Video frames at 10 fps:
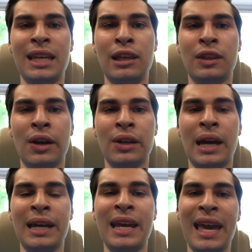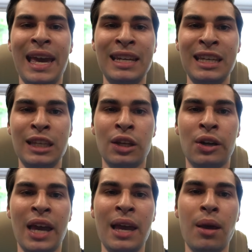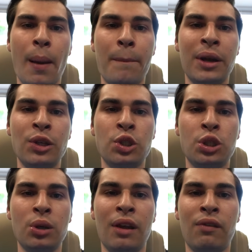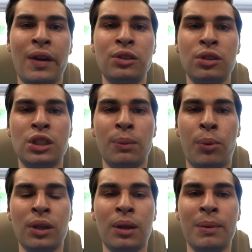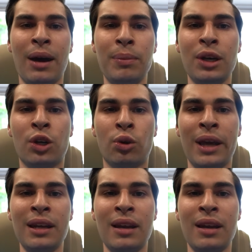E39, and E38, but it should eventually support them. And that would be a great